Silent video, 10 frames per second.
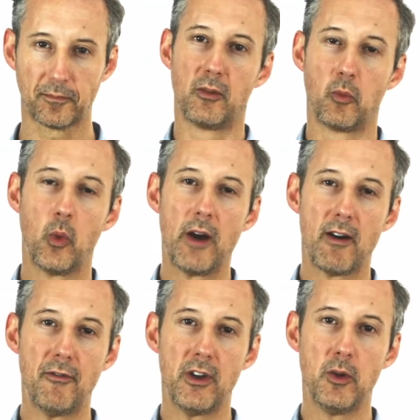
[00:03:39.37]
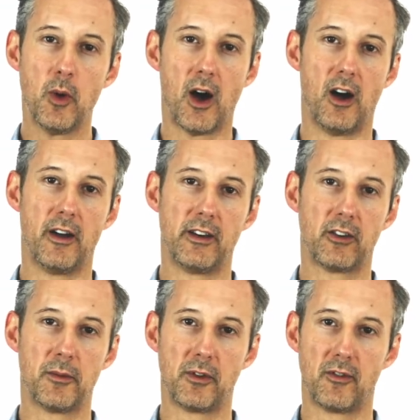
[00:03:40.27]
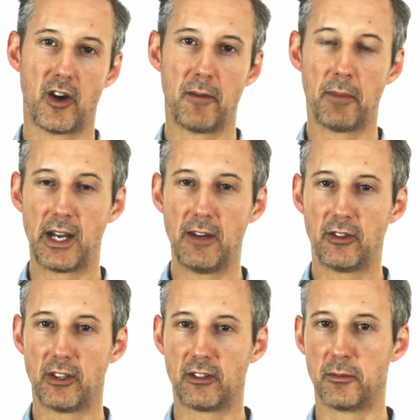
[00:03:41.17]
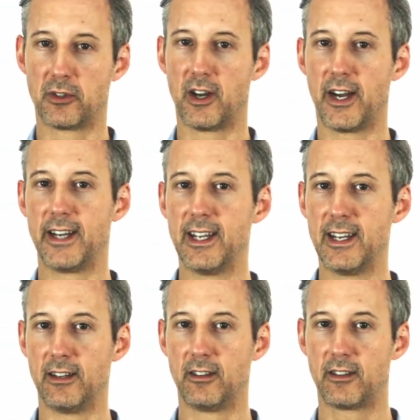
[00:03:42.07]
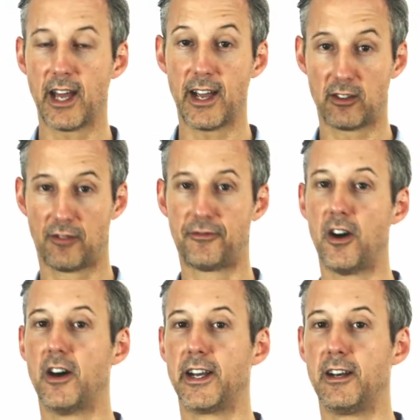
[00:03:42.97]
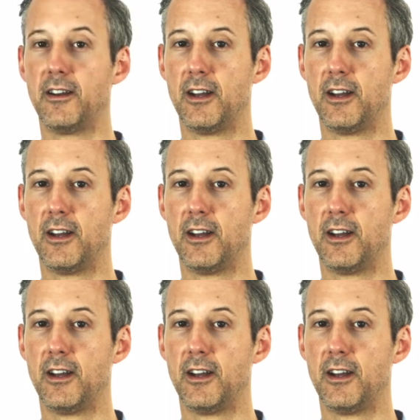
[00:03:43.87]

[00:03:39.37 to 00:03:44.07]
Wherever you are in terms of your own belief systems and ideas, that's fine.